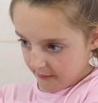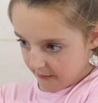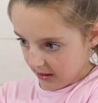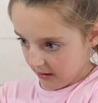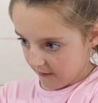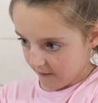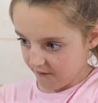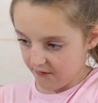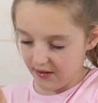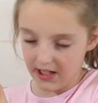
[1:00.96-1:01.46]

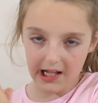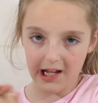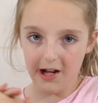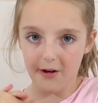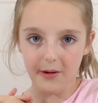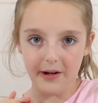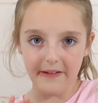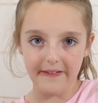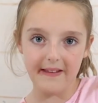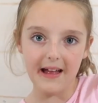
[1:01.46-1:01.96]
previous
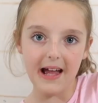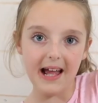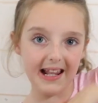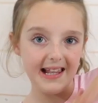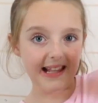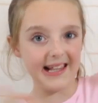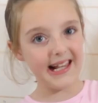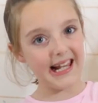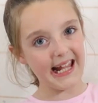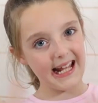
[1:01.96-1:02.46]
video on
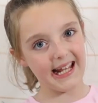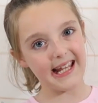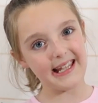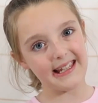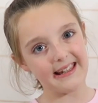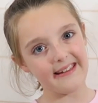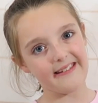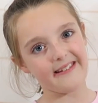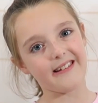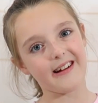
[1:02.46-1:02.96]
that, link
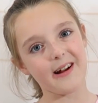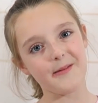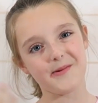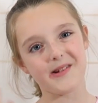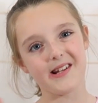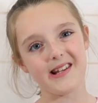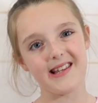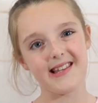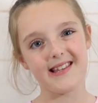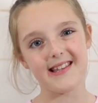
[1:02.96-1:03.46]
in the
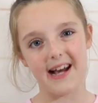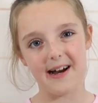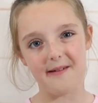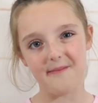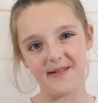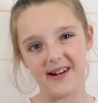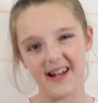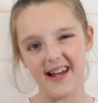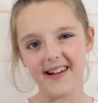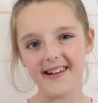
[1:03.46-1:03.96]
description
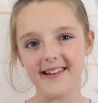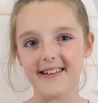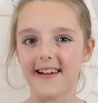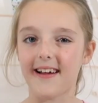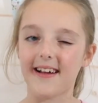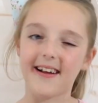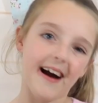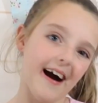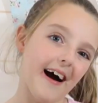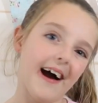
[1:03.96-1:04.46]
down below.
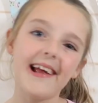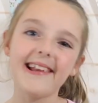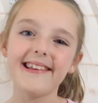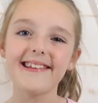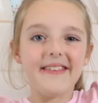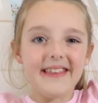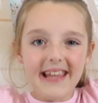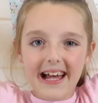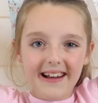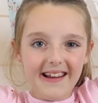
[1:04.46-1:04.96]
So
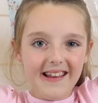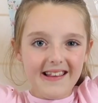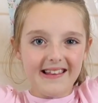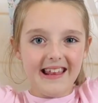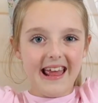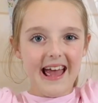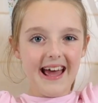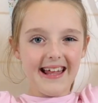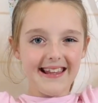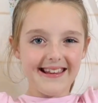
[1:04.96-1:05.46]
guys, now
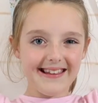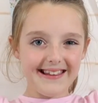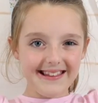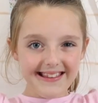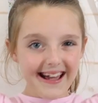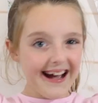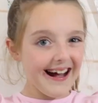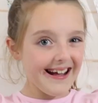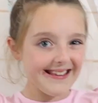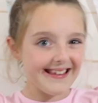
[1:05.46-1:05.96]
let's get
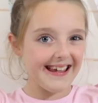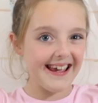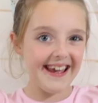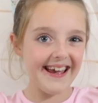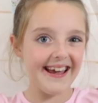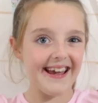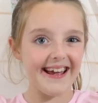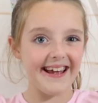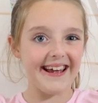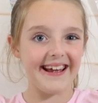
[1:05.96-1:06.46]

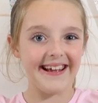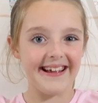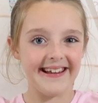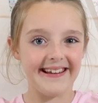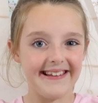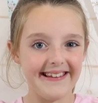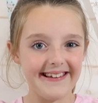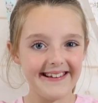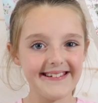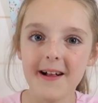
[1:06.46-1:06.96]

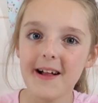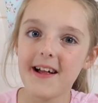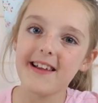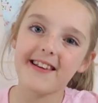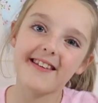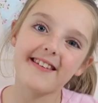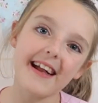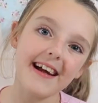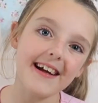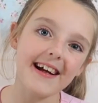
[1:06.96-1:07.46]
started.
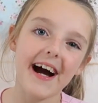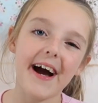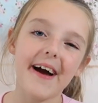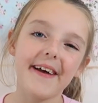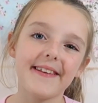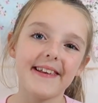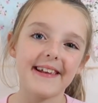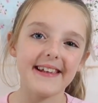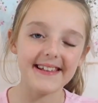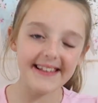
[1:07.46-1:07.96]
So
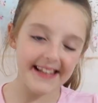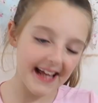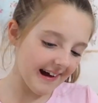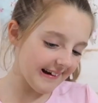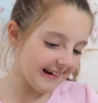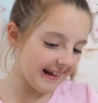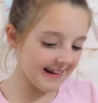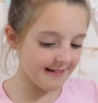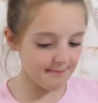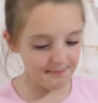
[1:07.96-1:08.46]
guys,
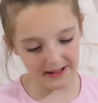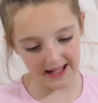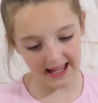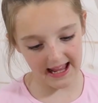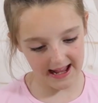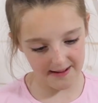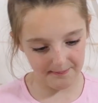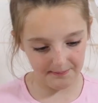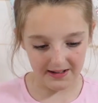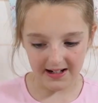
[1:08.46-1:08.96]
now let's
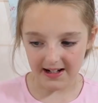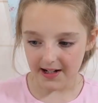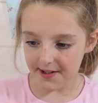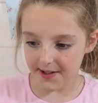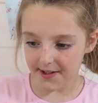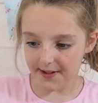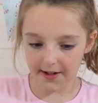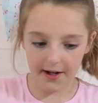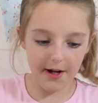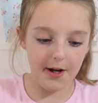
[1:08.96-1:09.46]
begin.
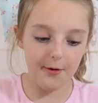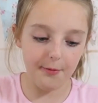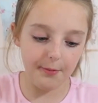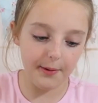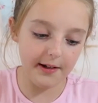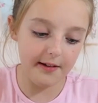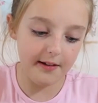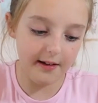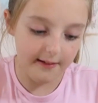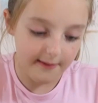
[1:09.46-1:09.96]
So
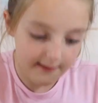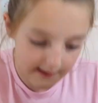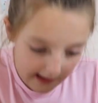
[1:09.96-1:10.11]
we,